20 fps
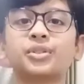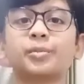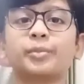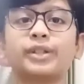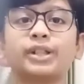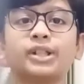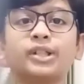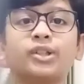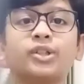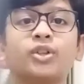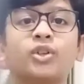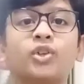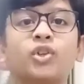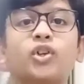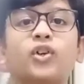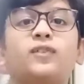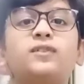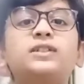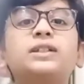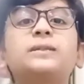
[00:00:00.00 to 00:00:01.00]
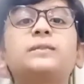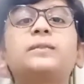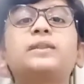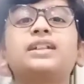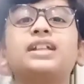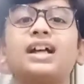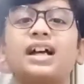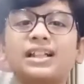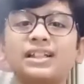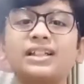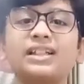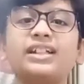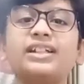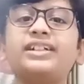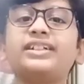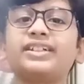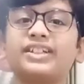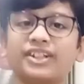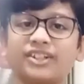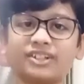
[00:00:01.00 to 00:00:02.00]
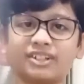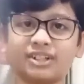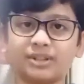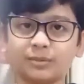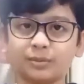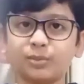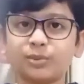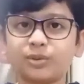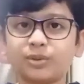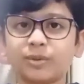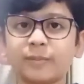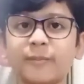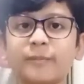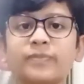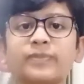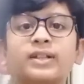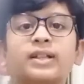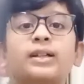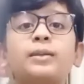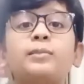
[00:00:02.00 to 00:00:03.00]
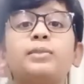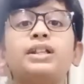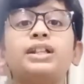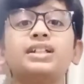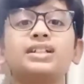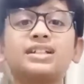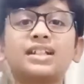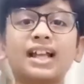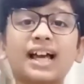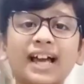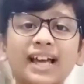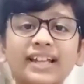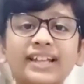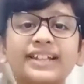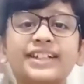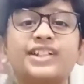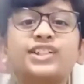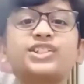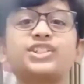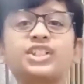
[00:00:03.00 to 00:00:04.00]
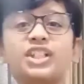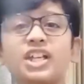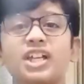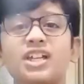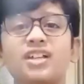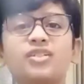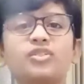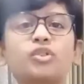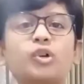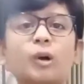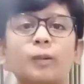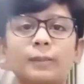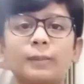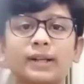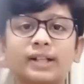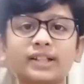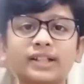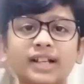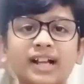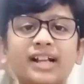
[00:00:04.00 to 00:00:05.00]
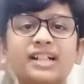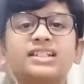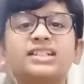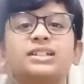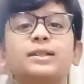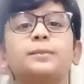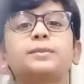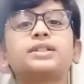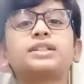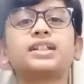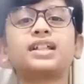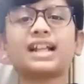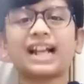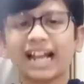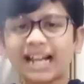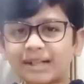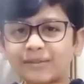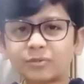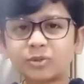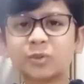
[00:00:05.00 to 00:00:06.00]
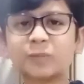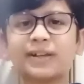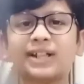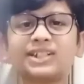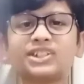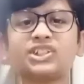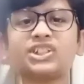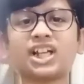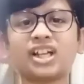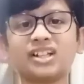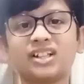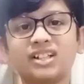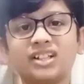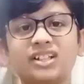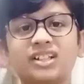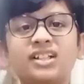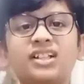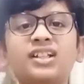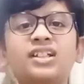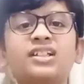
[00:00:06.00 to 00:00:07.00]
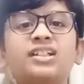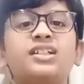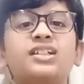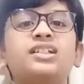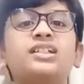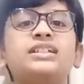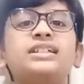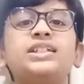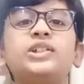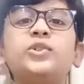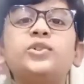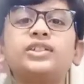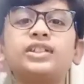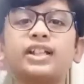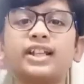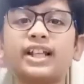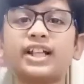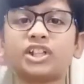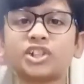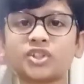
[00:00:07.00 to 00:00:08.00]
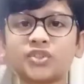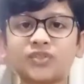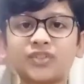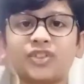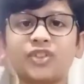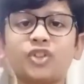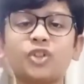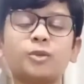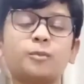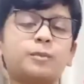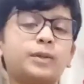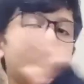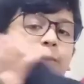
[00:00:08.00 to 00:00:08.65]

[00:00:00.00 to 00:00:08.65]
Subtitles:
summary of some another interesting book. Please like, share, comment and subscribe to my channel. See you in the next video.